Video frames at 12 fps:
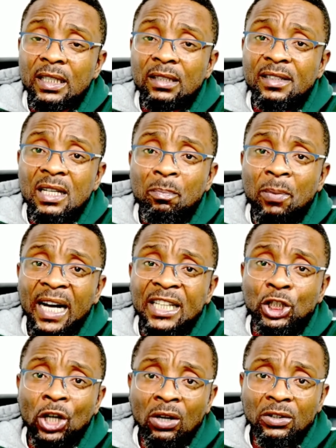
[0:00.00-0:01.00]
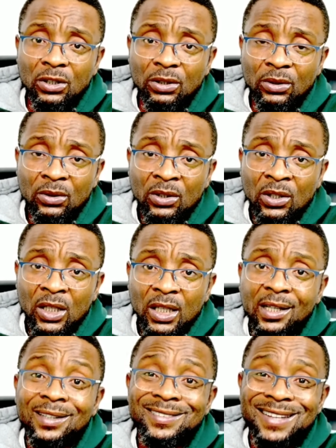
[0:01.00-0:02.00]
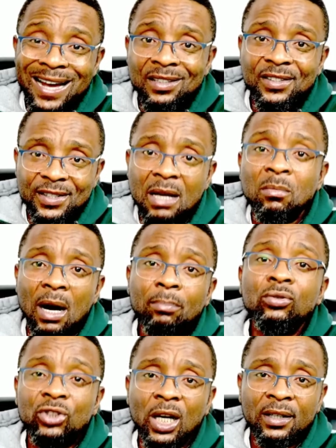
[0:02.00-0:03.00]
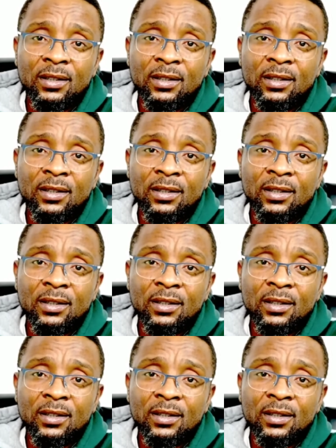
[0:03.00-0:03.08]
deeper jungle in that same Abuja.